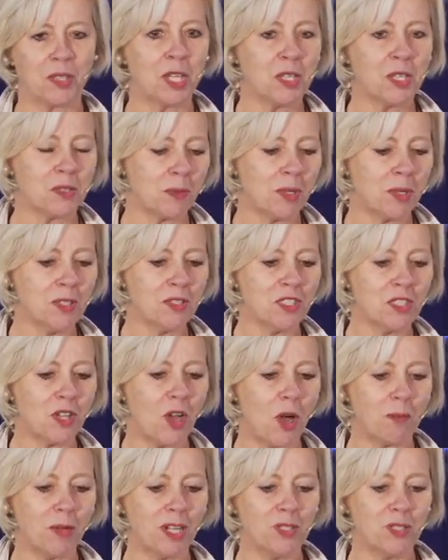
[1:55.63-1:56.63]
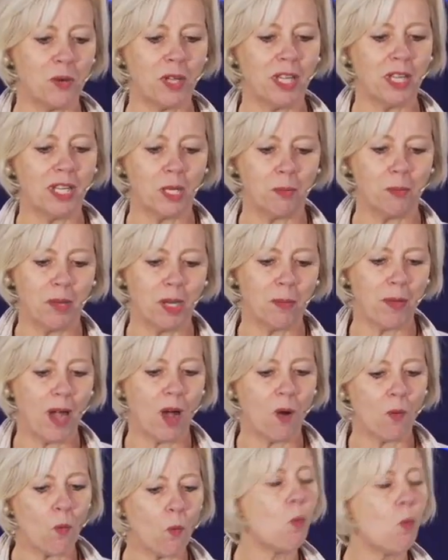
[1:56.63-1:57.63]
So I'm going to start by talking a little bit
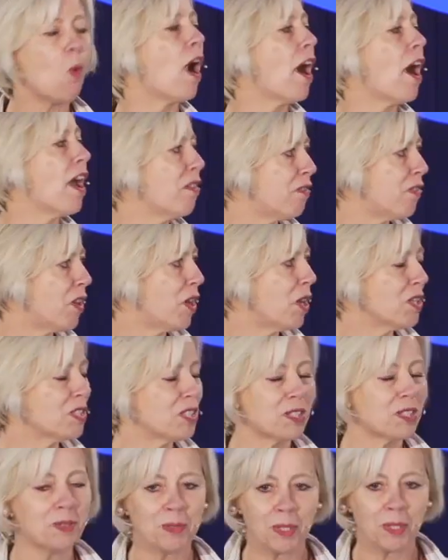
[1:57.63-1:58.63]
about why first.